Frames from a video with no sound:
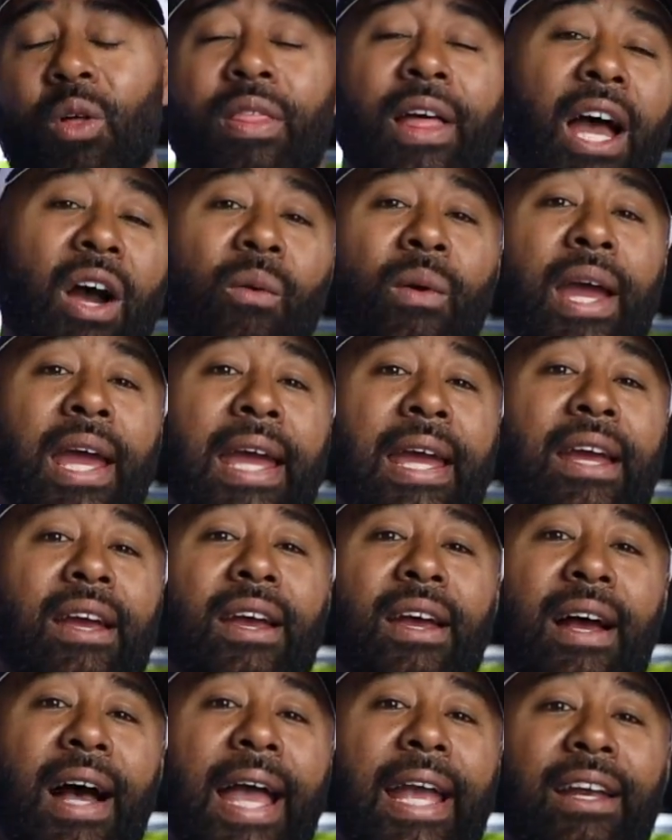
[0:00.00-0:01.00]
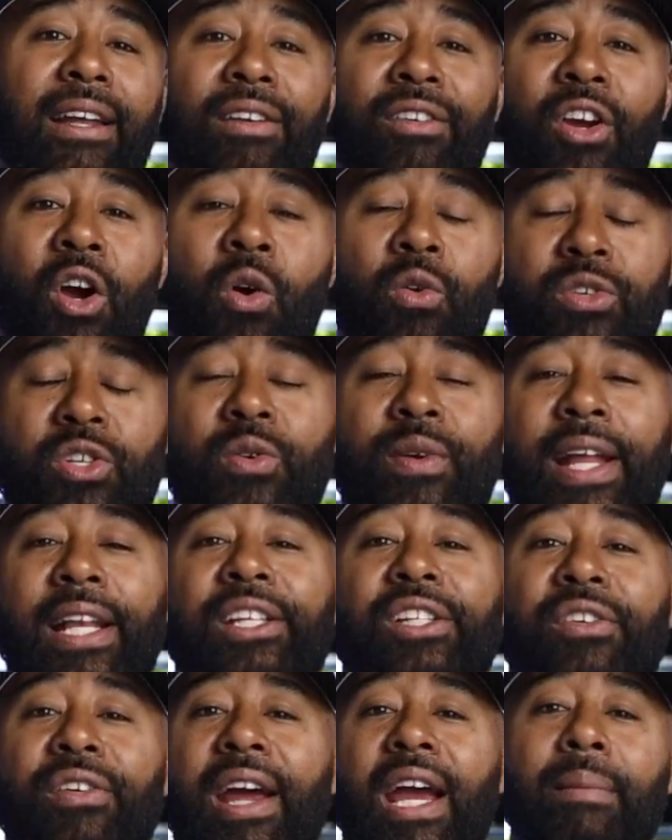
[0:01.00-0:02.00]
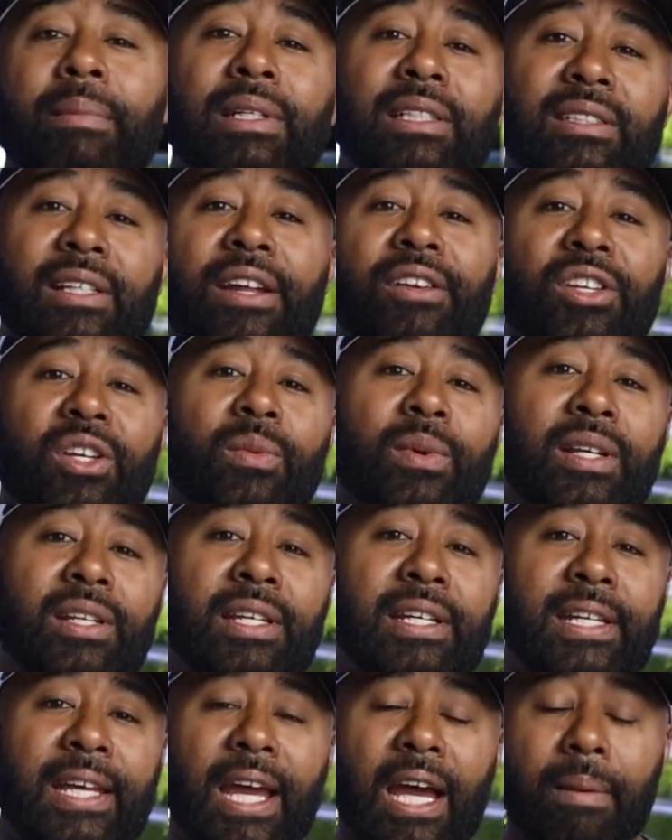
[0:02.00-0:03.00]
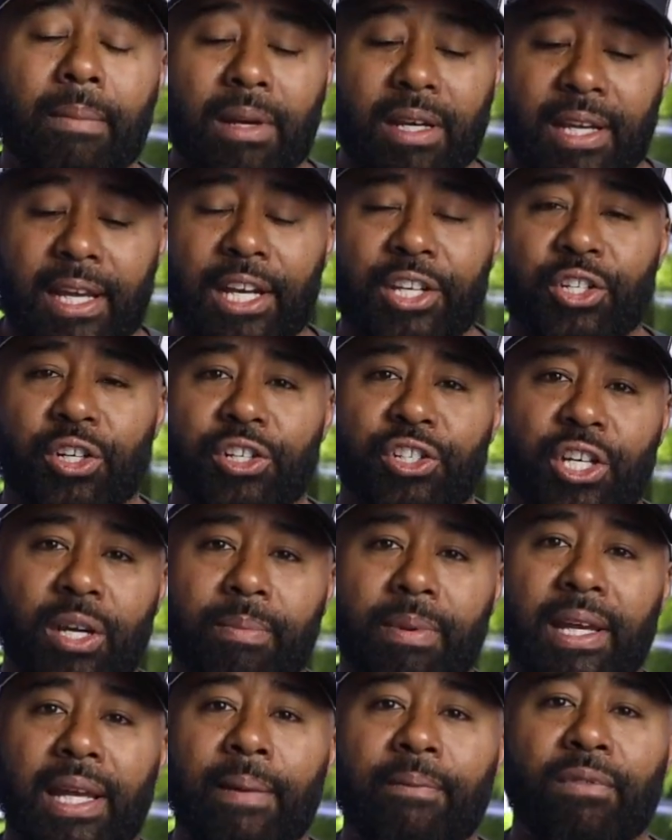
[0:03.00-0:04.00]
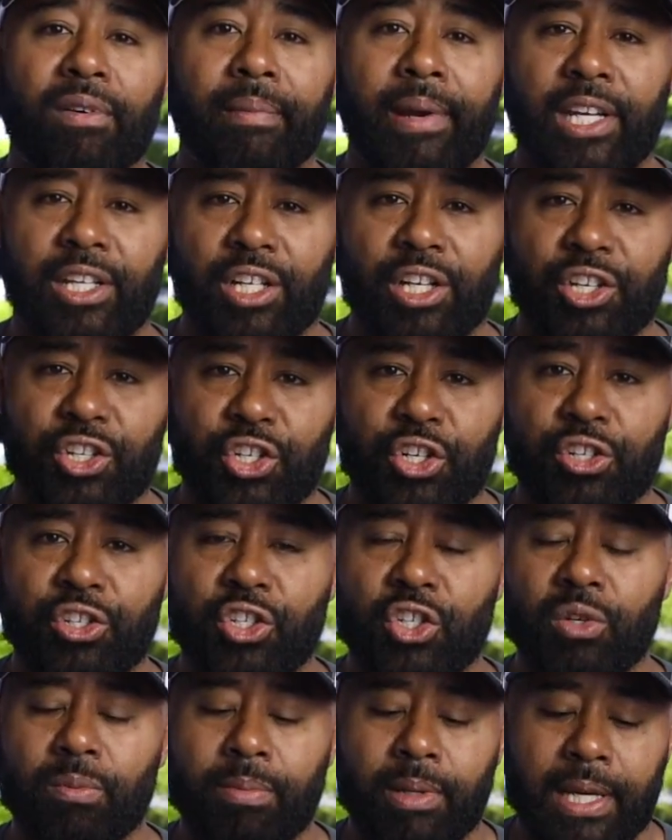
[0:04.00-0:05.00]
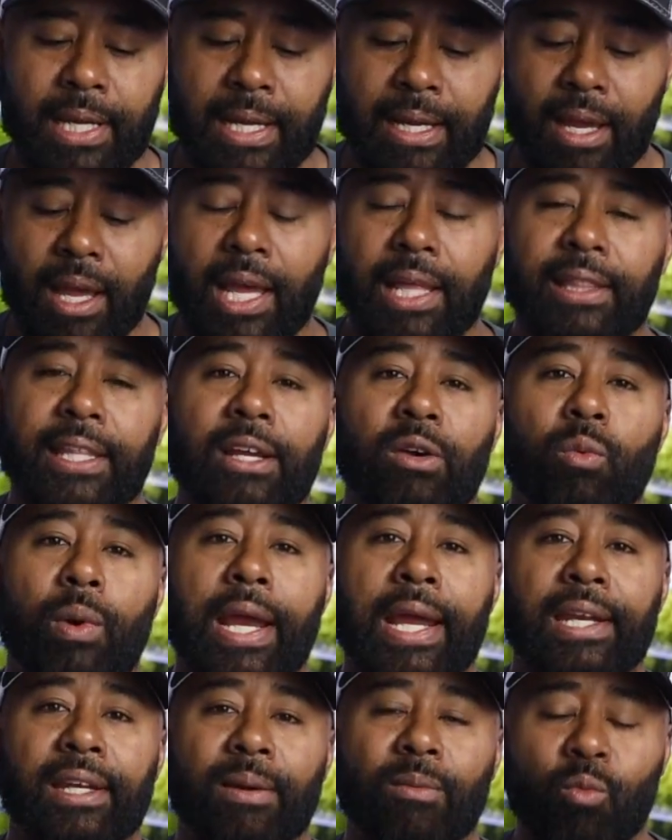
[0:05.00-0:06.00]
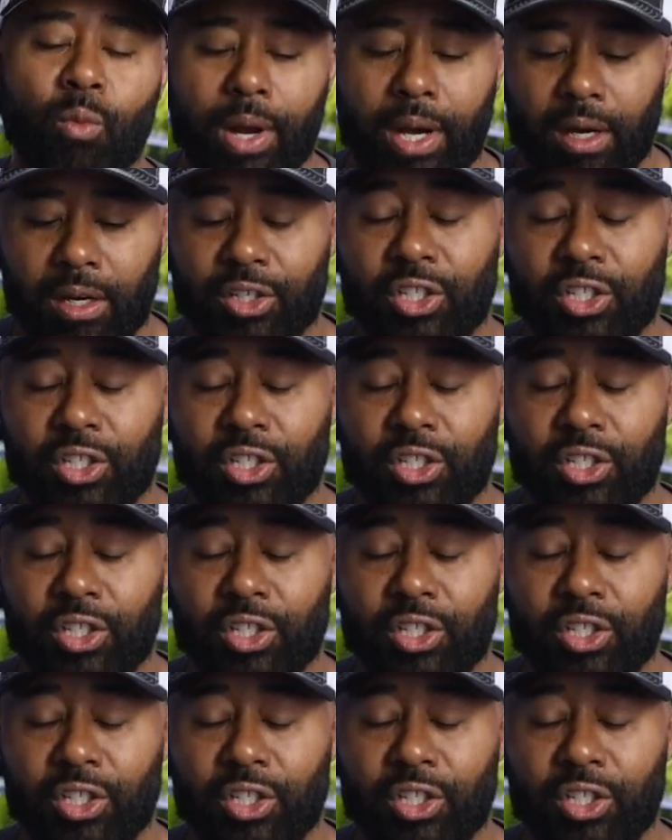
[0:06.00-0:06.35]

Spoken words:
That way I can go to Instagram and send you a DM and get your shipping information should you be the random winner.